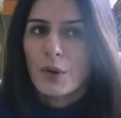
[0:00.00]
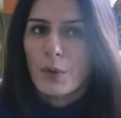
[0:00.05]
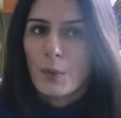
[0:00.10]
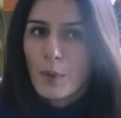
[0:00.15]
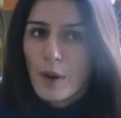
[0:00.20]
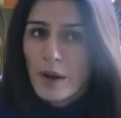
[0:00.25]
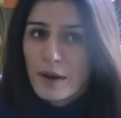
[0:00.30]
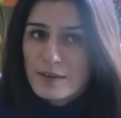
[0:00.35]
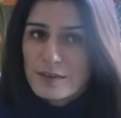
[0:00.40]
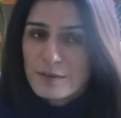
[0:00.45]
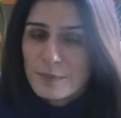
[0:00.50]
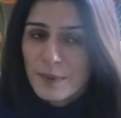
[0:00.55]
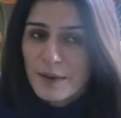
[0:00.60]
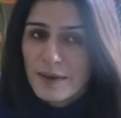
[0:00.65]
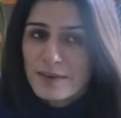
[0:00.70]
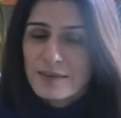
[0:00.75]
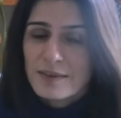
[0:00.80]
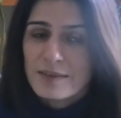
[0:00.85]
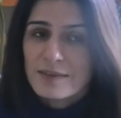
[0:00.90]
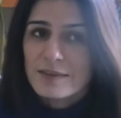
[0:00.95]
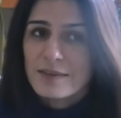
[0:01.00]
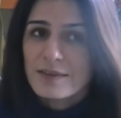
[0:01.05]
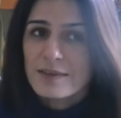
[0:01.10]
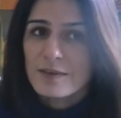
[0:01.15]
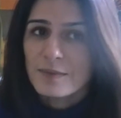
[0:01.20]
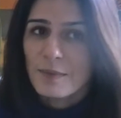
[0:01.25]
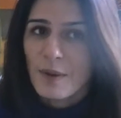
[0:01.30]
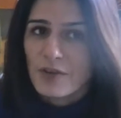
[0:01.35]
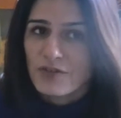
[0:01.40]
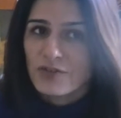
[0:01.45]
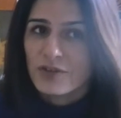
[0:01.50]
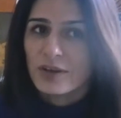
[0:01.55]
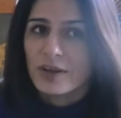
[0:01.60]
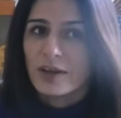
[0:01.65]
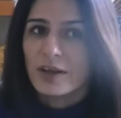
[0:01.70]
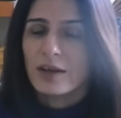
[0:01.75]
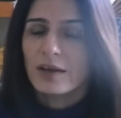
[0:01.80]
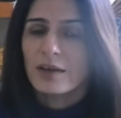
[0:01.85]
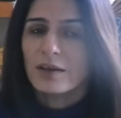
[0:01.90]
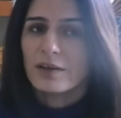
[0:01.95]
workspace. And since
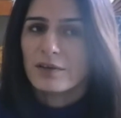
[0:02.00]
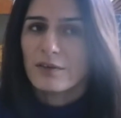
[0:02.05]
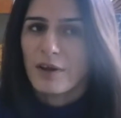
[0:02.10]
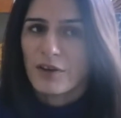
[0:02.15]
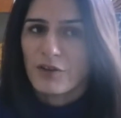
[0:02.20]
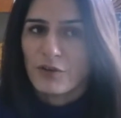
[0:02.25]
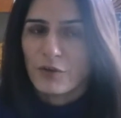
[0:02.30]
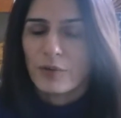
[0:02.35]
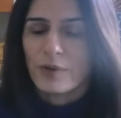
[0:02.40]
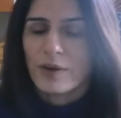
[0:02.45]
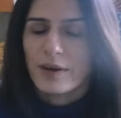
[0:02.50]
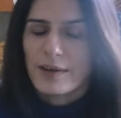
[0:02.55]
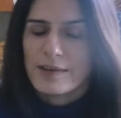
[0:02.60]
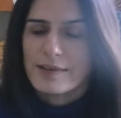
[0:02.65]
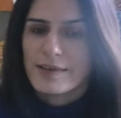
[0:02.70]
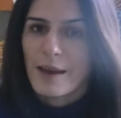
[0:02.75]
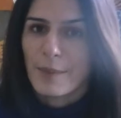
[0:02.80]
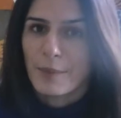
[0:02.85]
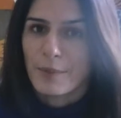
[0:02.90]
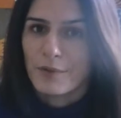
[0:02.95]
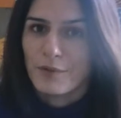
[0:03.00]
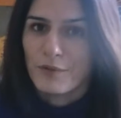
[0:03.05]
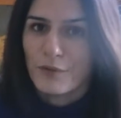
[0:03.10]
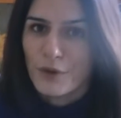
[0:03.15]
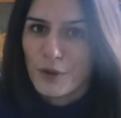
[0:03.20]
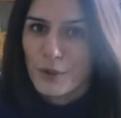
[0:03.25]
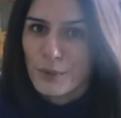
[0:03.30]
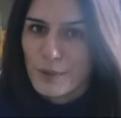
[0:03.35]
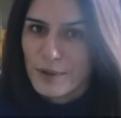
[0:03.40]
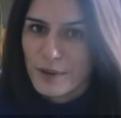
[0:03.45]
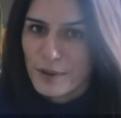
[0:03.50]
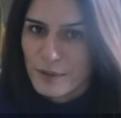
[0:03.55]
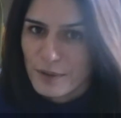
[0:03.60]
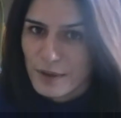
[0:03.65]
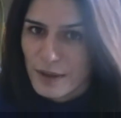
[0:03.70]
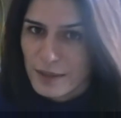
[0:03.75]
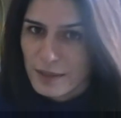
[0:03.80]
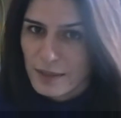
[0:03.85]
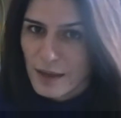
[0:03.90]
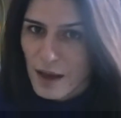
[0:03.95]
especially the retrograde has happened for you in your
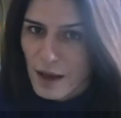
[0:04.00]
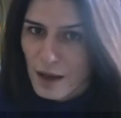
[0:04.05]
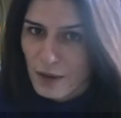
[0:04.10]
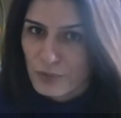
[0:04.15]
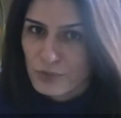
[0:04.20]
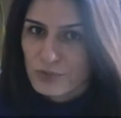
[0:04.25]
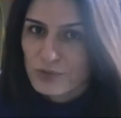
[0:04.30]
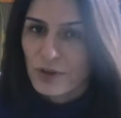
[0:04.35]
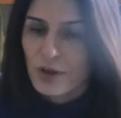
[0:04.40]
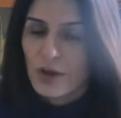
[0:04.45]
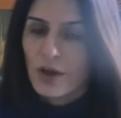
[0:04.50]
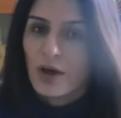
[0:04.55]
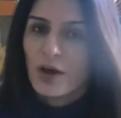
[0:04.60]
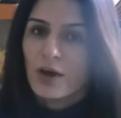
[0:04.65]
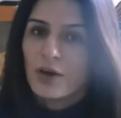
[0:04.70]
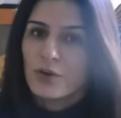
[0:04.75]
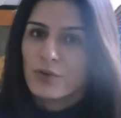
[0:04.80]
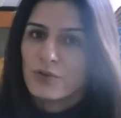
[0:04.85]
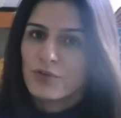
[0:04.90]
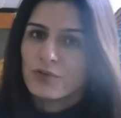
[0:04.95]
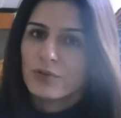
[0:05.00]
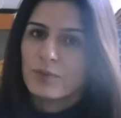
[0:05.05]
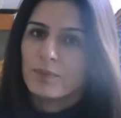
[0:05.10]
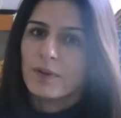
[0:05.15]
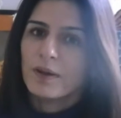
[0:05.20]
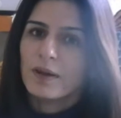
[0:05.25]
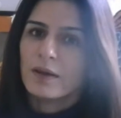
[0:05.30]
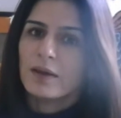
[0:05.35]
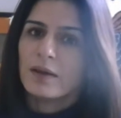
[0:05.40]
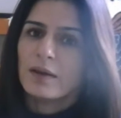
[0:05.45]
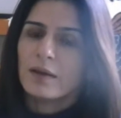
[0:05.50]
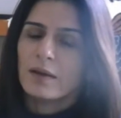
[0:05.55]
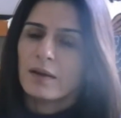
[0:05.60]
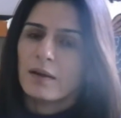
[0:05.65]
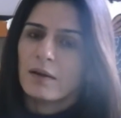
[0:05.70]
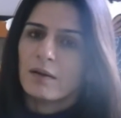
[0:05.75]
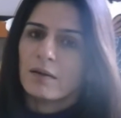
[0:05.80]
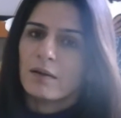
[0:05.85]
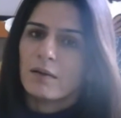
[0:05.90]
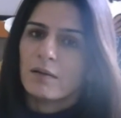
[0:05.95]
10th house, you should be
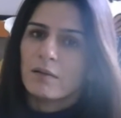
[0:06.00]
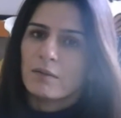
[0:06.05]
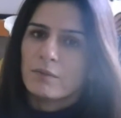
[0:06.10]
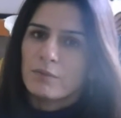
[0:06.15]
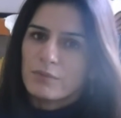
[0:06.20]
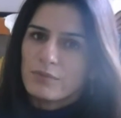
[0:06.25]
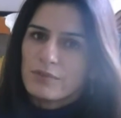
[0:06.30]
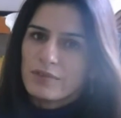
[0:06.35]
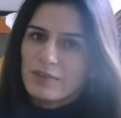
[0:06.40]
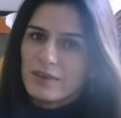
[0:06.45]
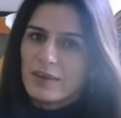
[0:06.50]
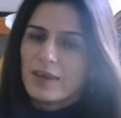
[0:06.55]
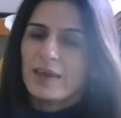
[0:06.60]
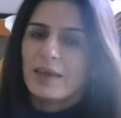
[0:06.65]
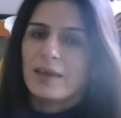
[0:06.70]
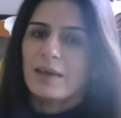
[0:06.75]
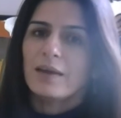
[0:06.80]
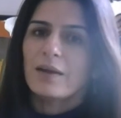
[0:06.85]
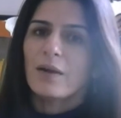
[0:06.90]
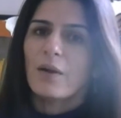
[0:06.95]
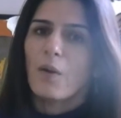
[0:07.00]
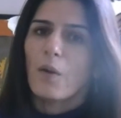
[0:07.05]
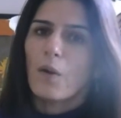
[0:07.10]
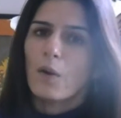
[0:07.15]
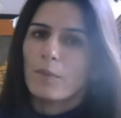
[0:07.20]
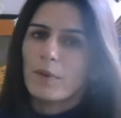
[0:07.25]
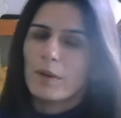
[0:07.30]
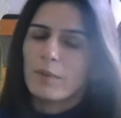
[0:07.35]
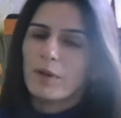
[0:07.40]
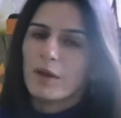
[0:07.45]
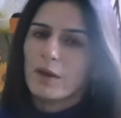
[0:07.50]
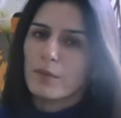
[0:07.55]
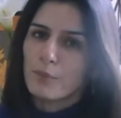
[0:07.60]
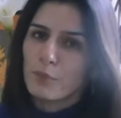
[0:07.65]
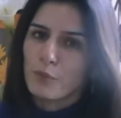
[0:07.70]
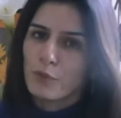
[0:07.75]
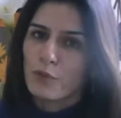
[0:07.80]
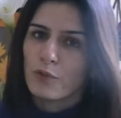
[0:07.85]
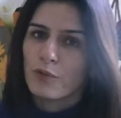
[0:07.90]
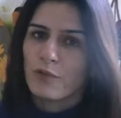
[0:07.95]
seeing or maybe
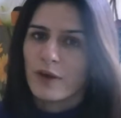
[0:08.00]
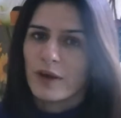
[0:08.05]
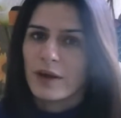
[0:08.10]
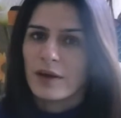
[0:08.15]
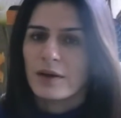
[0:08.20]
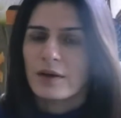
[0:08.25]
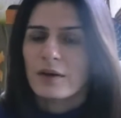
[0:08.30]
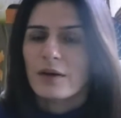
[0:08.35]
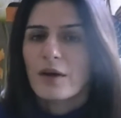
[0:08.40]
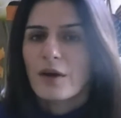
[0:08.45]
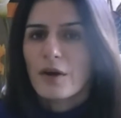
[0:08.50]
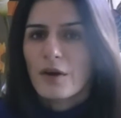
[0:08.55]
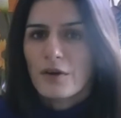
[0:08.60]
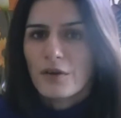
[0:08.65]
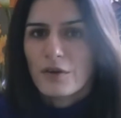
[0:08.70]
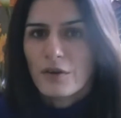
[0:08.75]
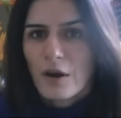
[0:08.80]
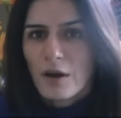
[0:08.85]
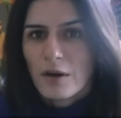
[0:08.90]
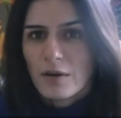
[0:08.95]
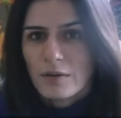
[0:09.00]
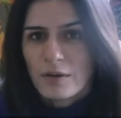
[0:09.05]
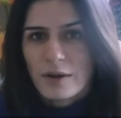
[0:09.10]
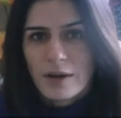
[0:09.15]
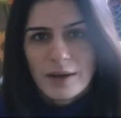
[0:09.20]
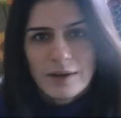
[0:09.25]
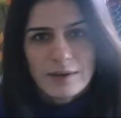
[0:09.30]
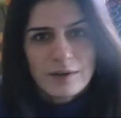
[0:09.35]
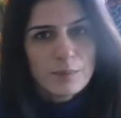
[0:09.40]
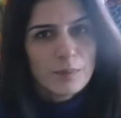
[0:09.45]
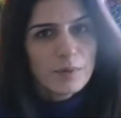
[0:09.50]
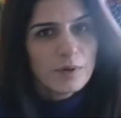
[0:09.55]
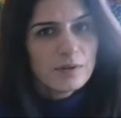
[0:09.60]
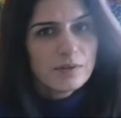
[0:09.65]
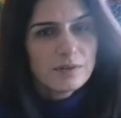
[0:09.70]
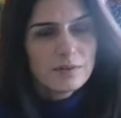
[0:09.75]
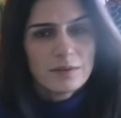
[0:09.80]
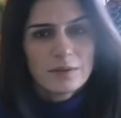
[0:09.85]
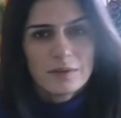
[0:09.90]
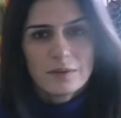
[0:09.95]
improving your
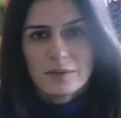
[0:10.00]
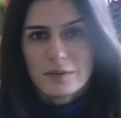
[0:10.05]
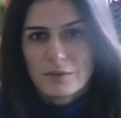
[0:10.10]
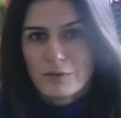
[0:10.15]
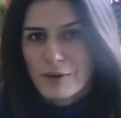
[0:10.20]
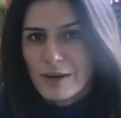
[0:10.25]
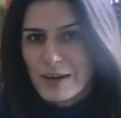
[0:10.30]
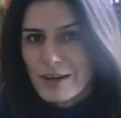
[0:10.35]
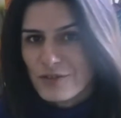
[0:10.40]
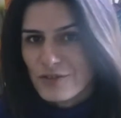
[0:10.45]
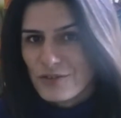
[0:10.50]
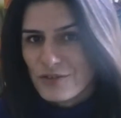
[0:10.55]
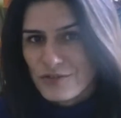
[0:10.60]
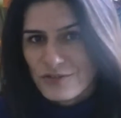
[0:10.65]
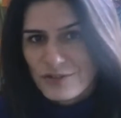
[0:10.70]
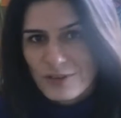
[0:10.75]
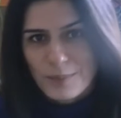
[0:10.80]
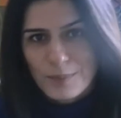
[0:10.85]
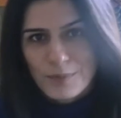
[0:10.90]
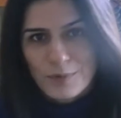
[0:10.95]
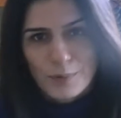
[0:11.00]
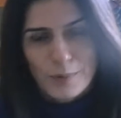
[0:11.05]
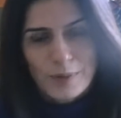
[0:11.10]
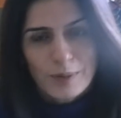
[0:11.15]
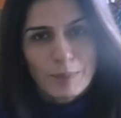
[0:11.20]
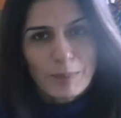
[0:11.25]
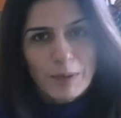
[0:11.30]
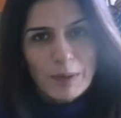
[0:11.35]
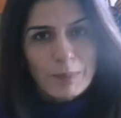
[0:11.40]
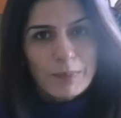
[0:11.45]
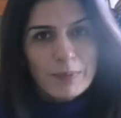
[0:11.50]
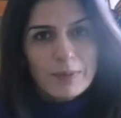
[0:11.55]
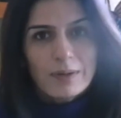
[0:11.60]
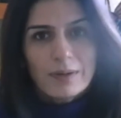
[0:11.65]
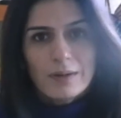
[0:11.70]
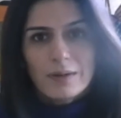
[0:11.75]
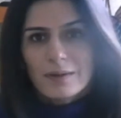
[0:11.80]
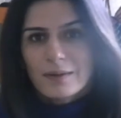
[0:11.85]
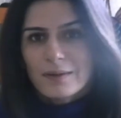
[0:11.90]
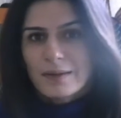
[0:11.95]
interpersonal relationships with
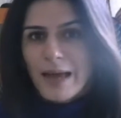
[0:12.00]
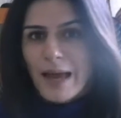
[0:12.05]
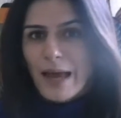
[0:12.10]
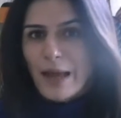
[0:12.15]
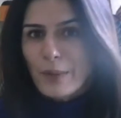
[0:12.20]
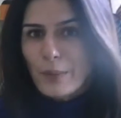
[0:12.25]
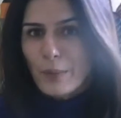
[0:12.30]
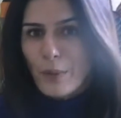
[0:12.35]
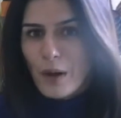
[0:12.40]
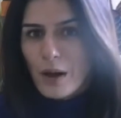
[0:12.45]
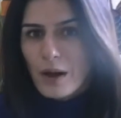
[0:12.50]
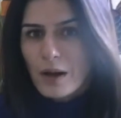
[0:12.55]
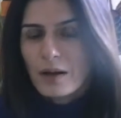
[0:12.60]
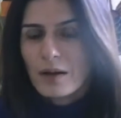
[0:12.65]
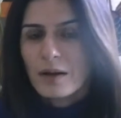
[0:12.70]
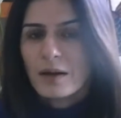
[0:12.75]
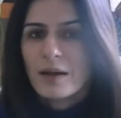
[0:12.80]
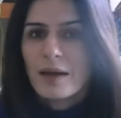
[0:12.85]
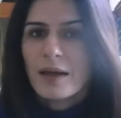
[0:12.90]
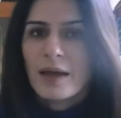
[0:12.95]
people at work,